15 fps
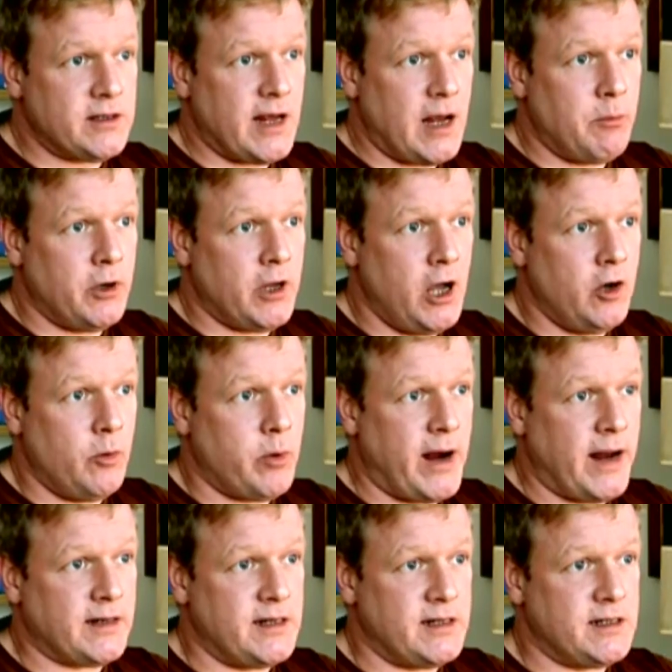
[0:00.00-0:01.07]
Camera Code of
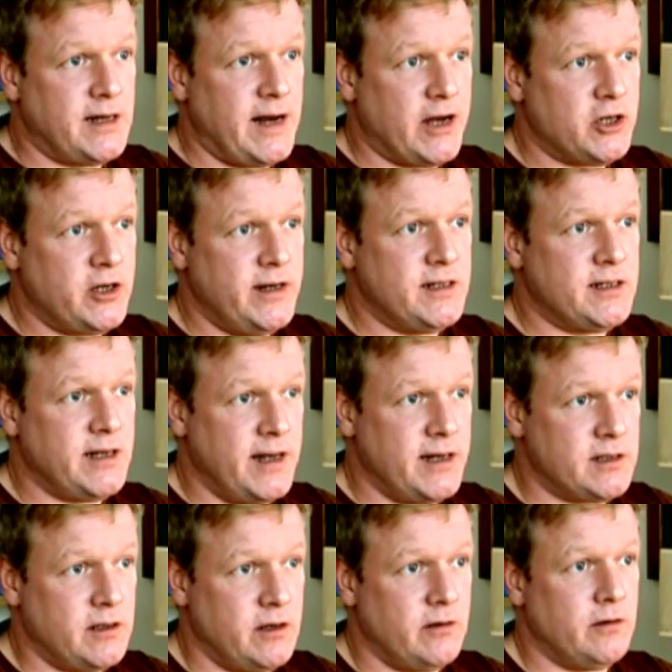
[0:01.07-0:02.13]
Practice, it actually
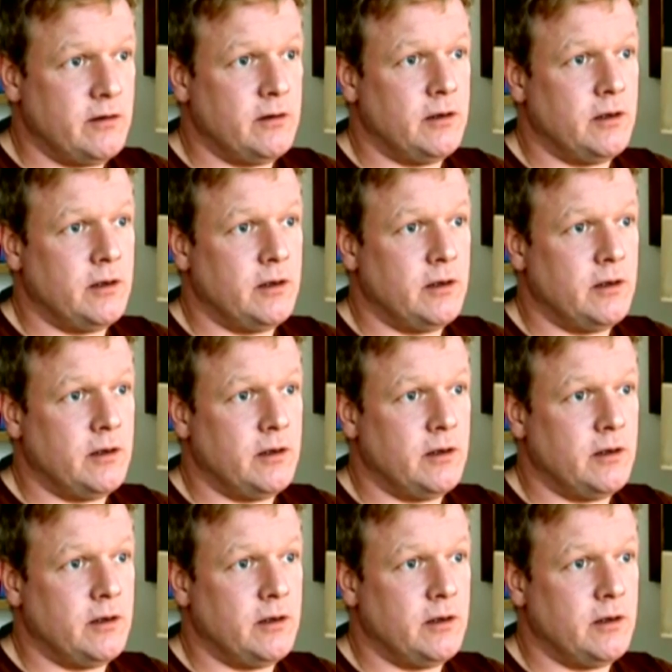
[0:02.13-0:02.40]
says that